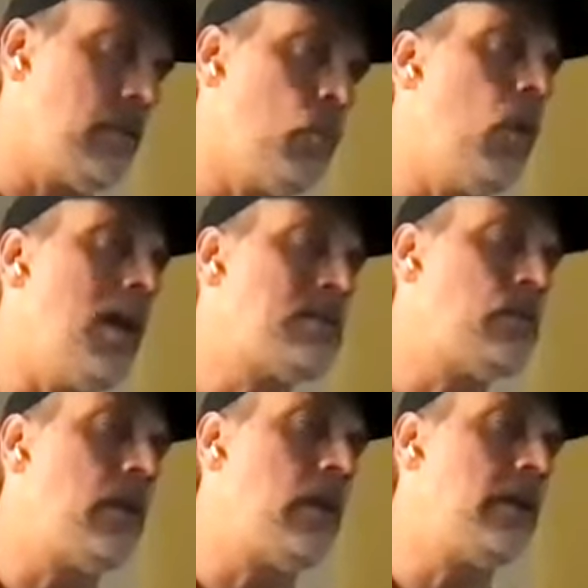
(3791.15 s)
Watts
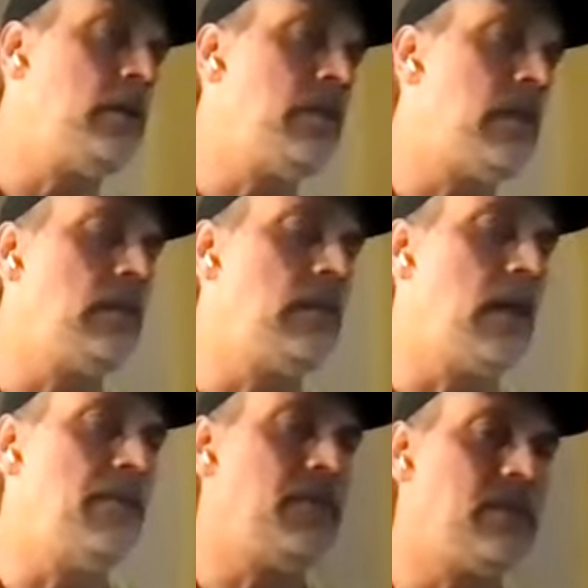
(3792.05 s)
would argue that
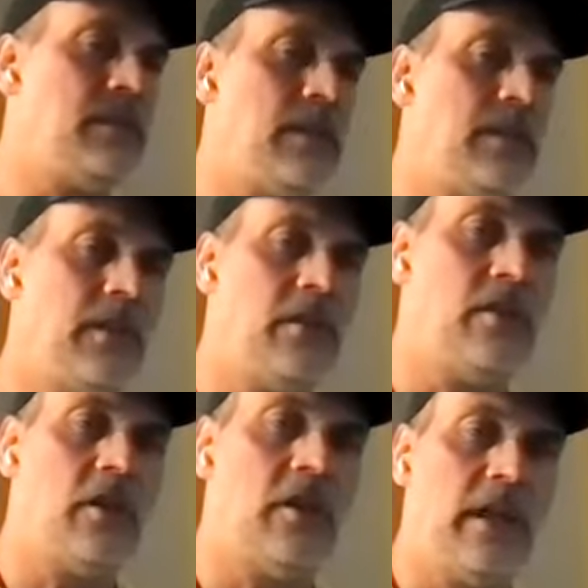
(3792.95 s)
life isn't even a
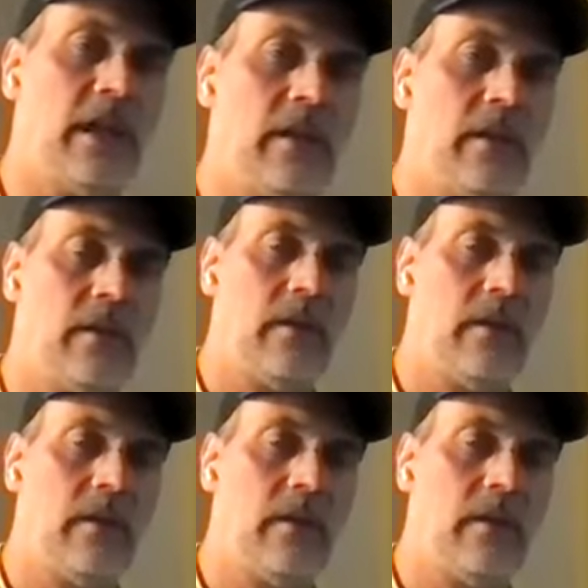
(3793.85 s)
journey.